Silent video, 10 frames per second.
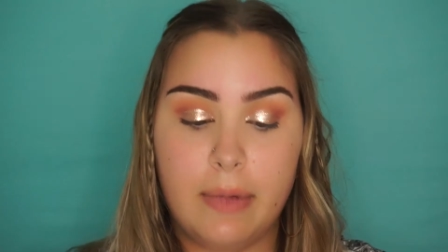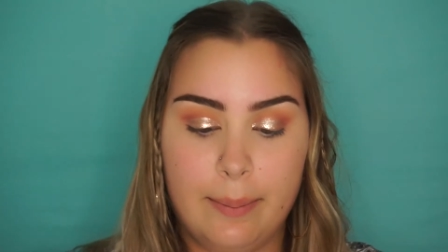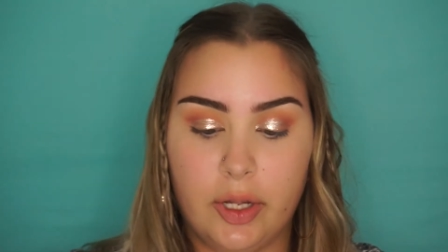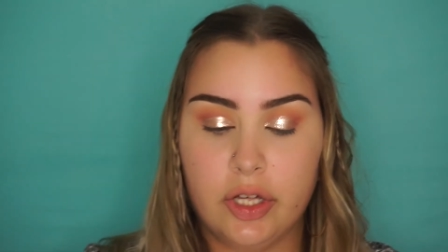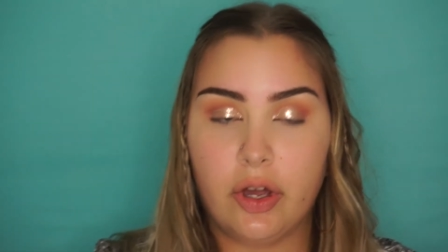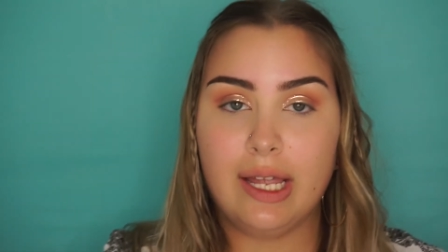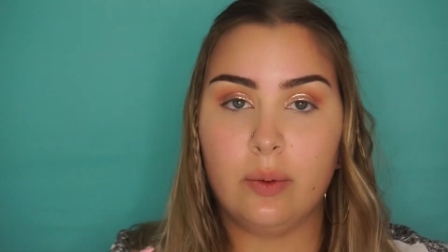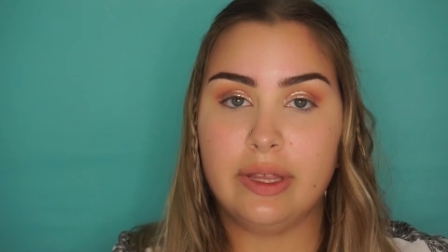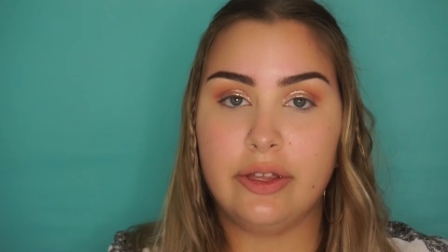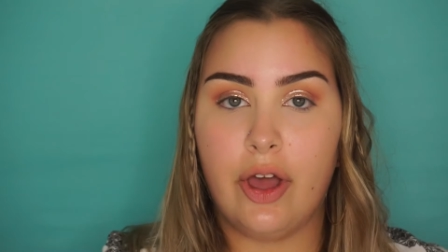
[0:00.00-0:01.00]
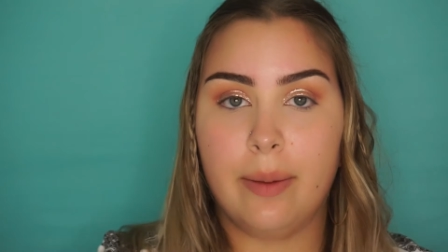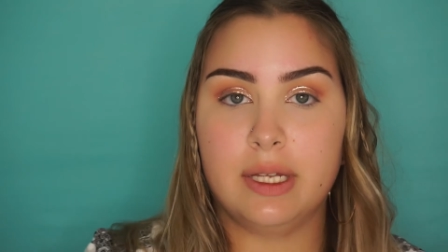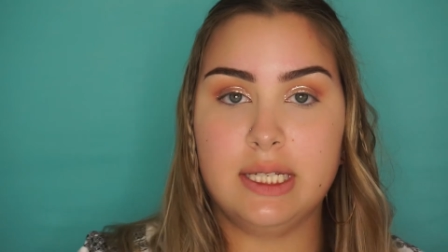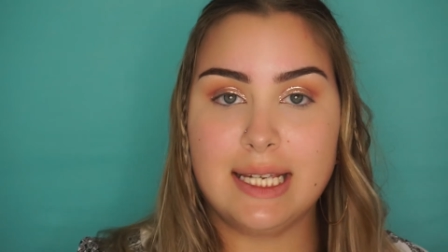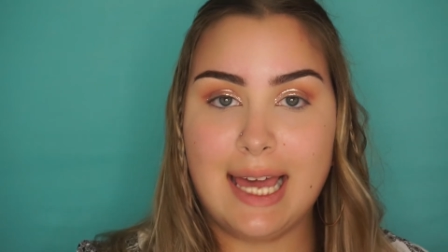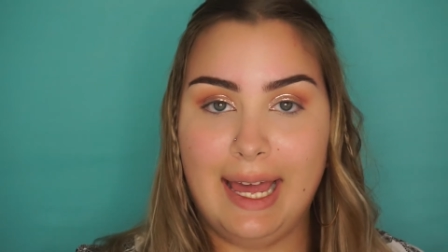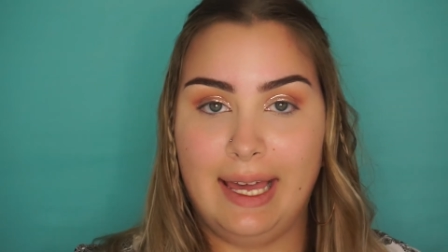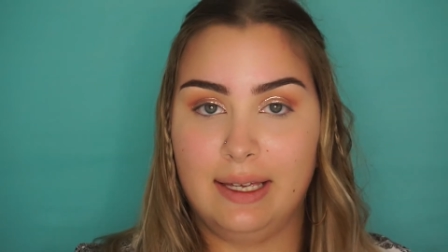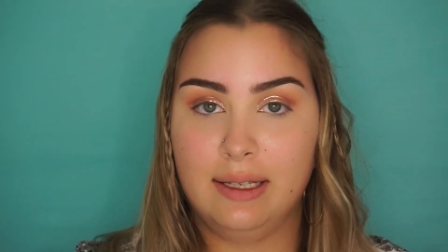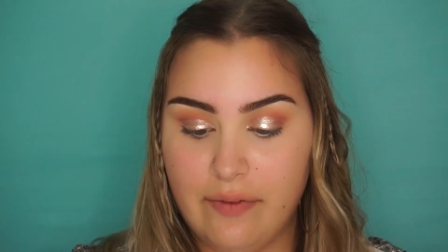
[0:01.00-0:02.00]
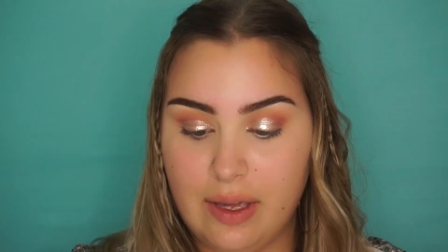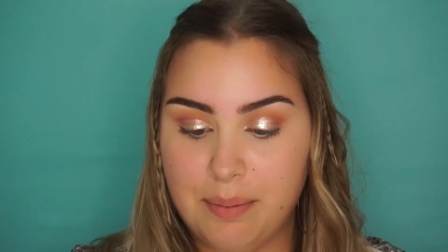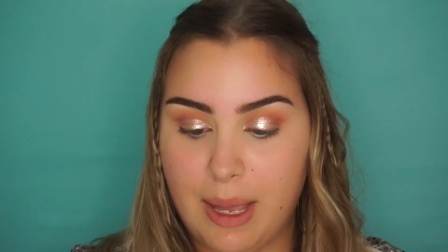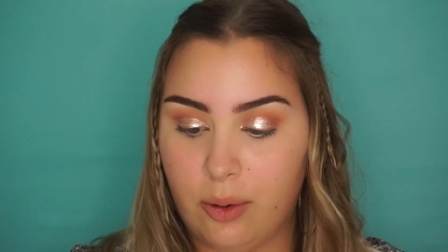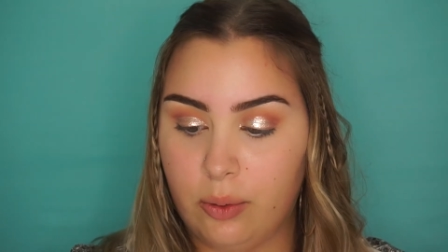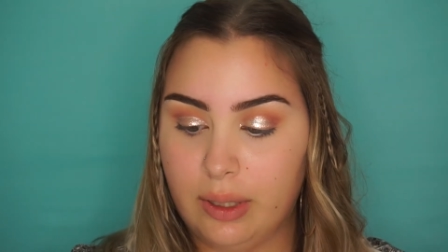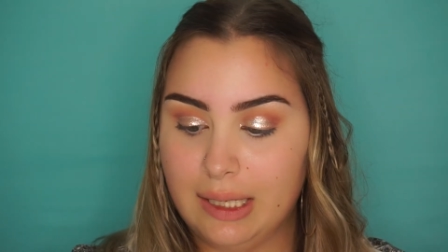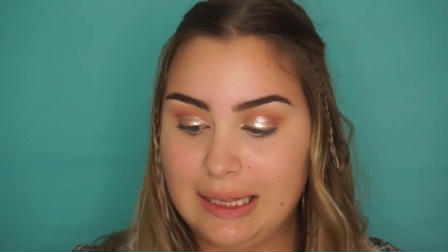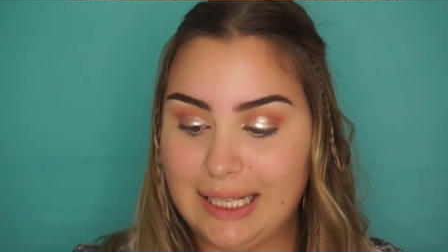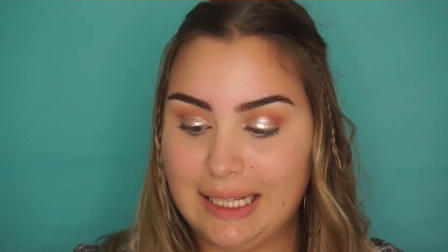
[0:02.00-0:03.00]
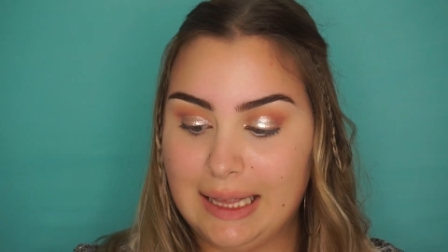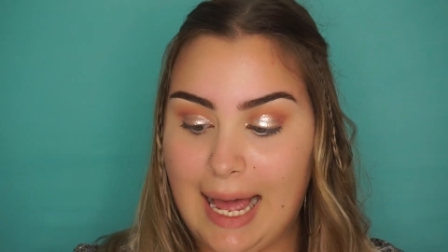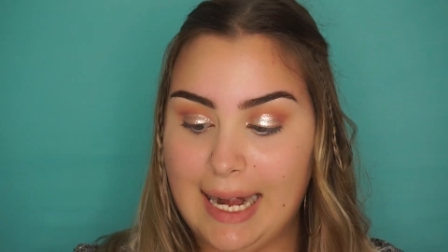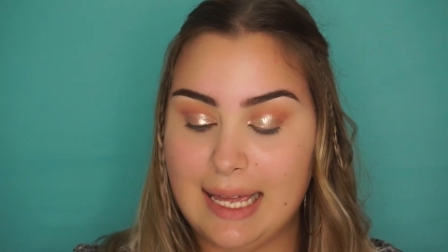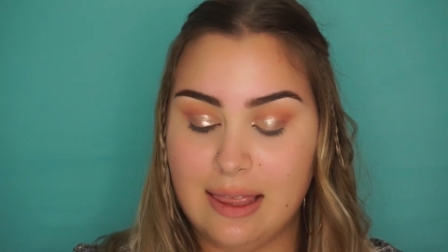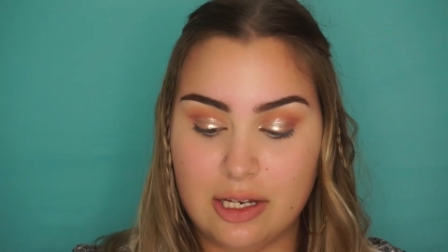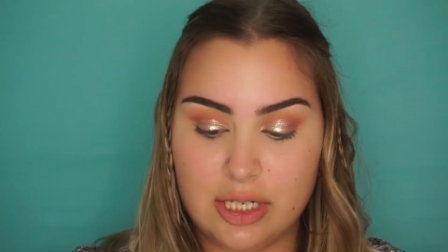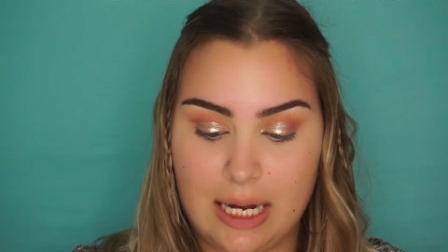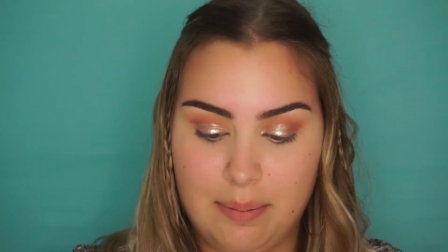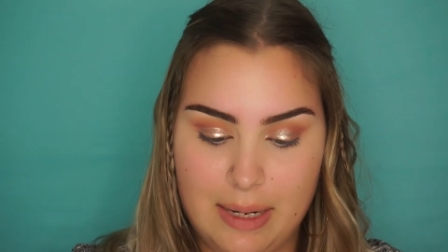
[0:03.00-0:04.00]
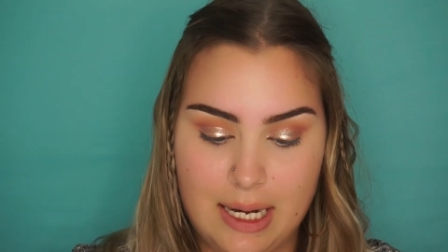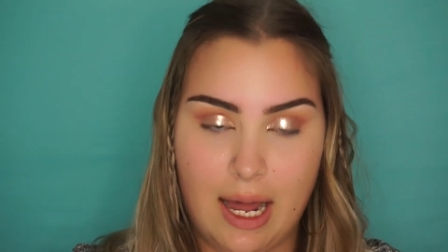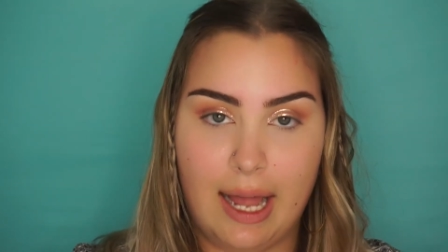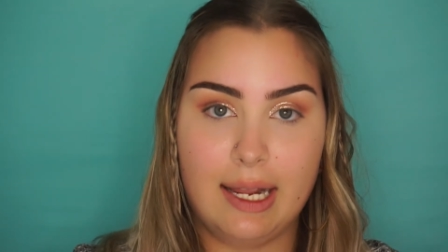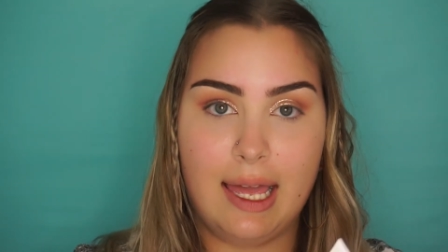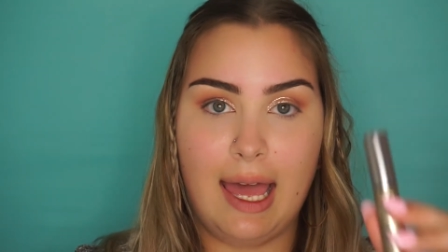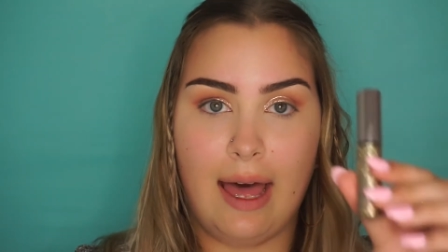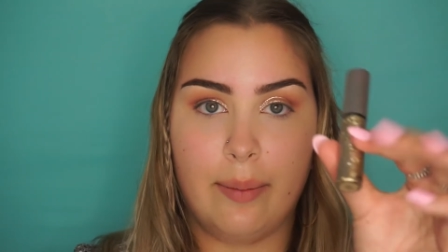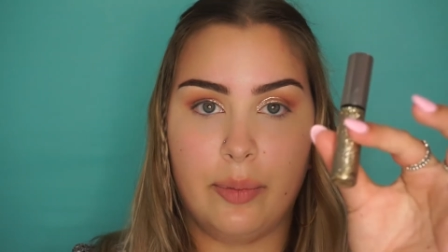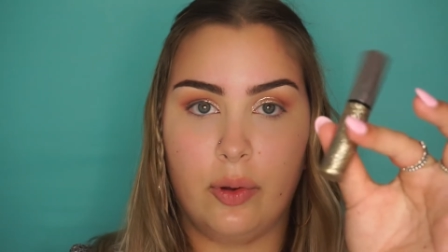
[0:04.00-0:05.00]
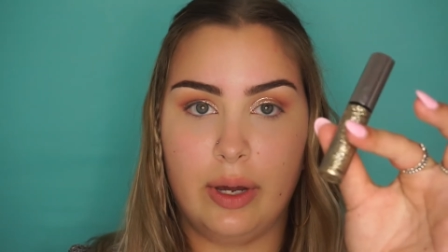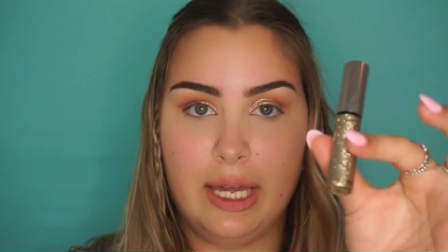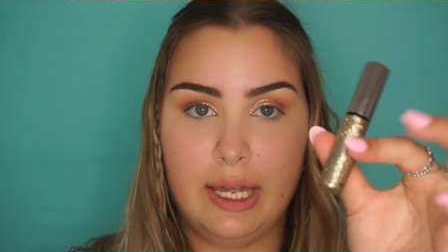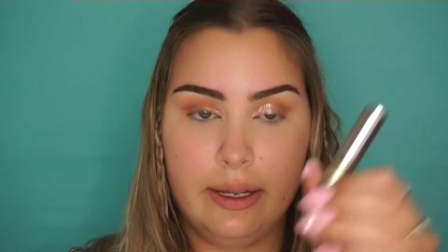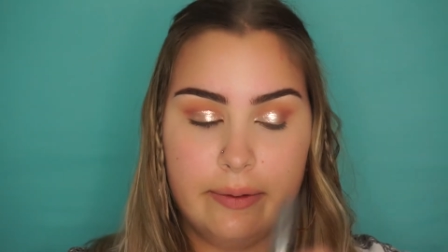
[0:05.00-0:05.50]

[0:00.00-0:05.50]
I'm going to go in with the Urban Decay Heavy Metal Glitter Liner in the shade Midnight Cowboy.